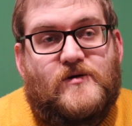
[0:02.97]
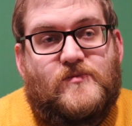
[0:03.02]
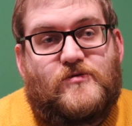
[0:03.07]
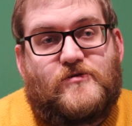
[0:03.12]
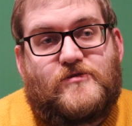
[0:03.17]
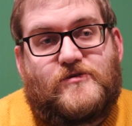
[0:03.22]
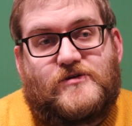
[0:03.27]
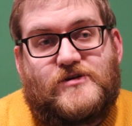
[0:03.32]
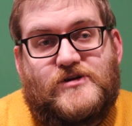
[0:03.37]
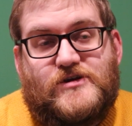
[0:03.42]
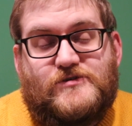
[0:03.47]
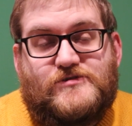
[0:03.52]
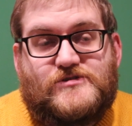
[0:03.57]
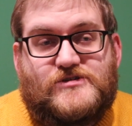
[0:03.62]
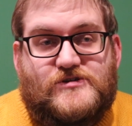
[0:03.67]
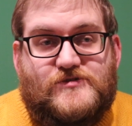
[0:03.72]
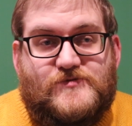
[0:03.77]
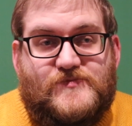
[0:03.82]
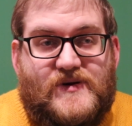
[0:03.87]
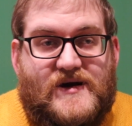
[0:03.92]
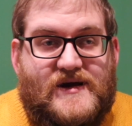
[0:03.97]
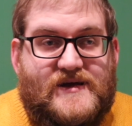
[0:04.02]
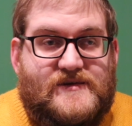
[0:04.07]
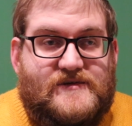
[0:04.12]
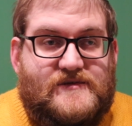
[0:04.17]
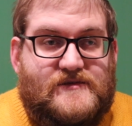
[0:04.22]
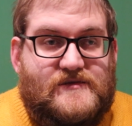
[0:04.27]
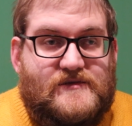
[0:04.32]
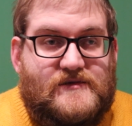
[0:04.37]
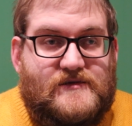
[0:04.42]
both on YouTube
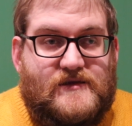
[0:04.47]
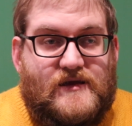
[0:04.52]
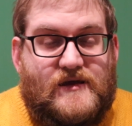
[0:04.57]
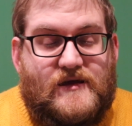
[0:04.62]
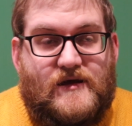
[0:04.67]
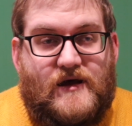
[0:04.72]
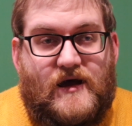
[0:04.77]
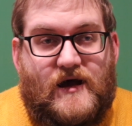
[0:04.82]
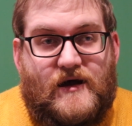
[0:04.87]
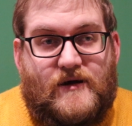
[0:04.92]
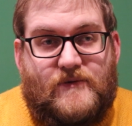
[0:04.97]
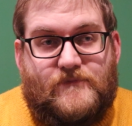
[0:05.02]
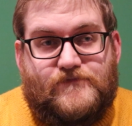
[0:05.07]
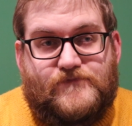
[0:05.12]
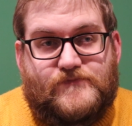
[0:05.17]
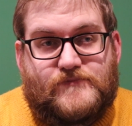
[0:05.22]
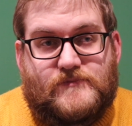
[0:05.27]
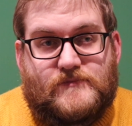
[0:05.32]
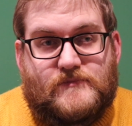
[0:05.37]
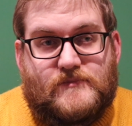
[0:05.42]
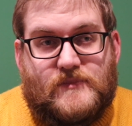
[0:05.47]
and in